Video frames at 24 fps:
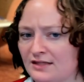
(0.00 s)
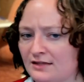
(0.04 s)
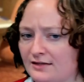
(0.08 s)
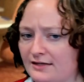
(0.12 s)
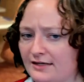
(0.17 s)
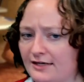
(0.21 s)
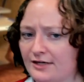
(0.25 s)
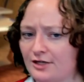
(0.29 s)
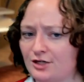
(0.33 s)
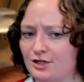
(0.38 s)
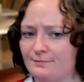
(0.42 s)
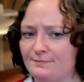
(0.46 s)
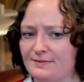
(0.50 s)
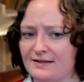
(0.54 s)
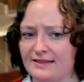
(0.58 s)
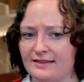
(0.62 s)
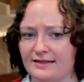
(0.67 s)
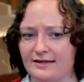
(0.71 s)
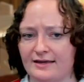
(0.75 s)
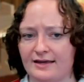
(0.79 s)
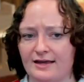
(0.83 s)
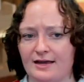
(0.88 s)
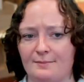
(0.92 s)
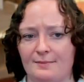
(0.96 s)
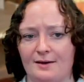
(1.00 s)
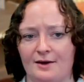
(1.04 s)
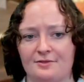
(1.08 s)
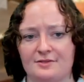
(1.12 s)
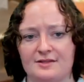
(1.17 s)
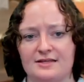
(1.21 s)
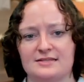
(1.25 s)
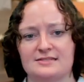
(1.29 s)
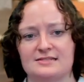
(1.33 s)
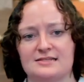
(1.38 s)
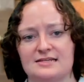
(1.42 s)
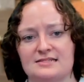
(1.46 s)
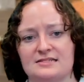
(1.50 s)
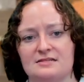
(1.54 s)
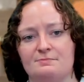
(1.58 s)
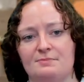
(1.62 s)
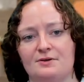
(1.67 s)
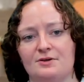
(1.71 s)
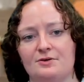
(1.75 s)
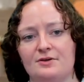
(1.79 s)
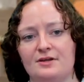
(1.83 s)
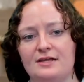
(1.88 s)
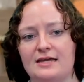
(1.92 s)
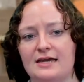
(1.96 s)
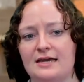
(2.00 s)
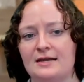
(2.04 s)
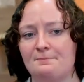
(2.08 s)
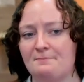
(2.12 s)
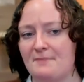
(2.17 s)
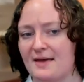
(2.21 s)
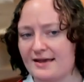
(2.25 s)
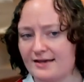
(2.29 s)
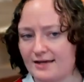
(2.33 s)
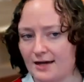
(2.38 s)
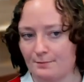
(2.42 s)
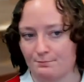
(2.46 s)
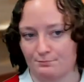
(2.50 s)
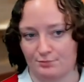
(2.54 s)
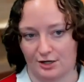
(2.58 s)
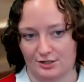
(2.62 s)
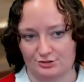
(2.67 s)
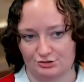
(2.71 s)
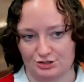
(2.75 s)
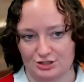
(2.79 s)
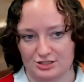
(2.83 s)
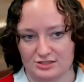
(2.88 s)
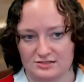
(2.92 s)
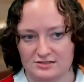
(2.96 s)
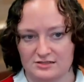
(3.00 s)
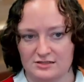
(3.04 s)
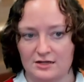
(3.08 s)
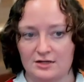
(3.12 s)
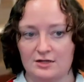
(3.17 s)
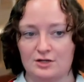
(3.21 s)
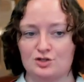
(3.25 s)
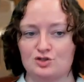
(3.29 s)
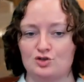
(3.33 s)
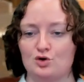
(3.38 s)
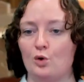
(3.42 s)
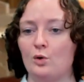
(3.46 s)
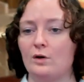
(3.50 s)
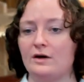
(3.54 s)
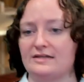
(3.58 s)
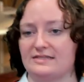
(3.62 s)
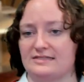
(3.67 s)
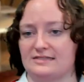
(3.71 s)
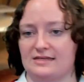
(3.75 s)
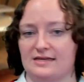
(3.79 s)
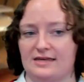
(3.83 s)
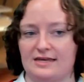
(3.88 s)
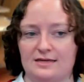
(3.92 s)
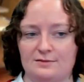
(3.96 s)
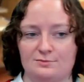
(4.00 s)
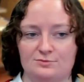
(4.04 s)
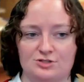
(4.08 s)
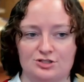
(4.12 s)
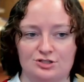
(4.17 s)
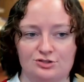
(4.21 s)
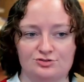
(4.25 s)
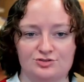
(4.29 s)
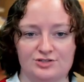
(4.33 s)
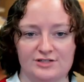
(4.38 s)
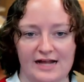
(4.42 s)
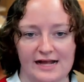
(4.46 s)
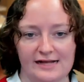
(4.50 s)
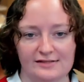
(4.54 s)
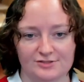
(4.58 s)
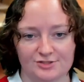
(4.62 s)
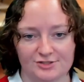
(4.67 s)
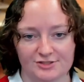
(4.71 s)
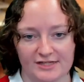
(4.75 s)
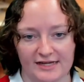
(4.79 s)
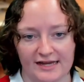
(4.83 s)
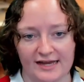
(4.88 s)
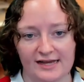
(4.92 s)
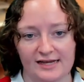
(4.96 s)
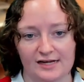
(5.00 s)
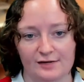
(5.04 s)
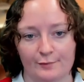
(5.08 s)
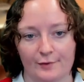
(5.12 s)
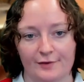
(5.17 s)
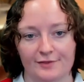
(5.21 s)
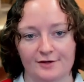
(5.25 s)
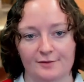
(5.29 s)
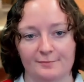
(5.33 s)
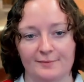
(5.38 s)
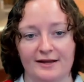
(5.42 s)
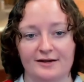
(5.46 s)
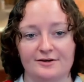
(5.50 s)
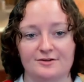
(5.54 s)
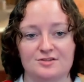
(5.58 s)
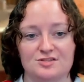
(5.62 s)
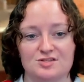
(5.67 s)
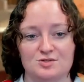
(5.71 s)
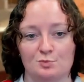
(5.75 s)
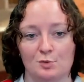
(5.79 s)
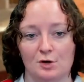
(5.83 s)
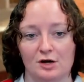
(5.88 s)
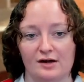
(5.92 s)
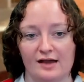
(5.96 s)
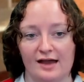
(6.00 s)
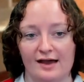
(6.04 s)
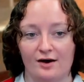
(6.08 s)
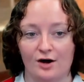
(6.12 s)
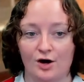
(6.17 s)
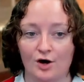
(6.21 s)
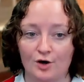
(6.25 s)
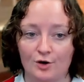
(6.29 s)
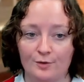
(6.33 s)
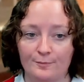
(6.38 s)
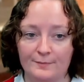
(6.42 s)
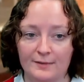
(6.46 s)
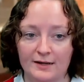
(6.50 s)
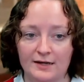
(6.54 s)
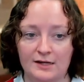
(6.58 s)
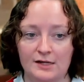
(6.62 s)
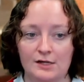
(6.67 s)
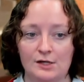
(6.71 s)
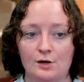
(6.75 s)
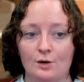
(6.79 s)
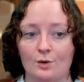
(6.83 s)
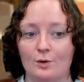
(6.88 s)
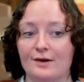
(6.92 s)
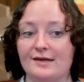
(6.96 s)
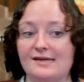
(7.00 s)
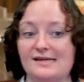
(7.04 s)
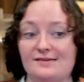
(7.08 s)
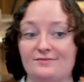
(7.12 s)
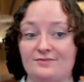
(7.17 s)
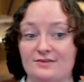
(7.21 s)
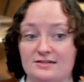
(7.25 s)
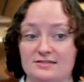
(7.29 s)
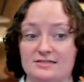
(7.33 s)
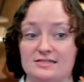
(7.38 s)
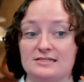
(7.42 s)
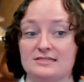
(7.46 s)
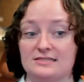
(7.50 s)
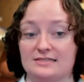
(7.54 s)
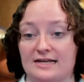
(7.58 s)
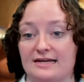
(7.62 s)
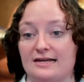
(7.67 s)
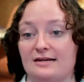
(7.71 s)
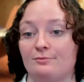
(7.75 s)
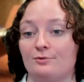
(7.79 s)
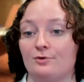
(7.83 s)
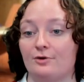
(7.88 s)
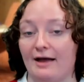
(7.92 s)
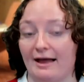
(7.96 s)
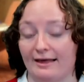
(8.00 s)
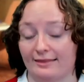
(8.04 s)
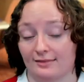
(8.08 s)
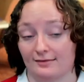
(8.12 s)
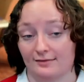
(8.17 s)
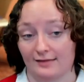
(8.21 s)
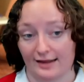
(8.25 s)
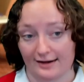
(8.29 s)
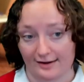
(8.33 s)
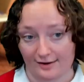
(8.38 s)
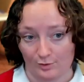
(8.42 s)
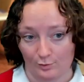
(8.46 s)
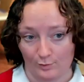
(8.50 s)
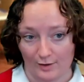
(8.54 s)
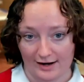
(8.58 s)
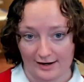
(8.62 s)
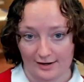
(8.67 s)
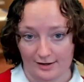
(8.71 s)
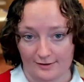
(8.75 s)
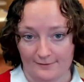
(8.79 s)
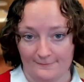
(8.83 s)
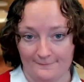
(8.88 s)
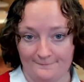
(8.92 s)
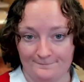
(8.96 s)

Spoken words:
It could be thinking about the accessibility in makeup brushes, toys to keep children entertained while their parents work at home, or even sustainable athletic wear.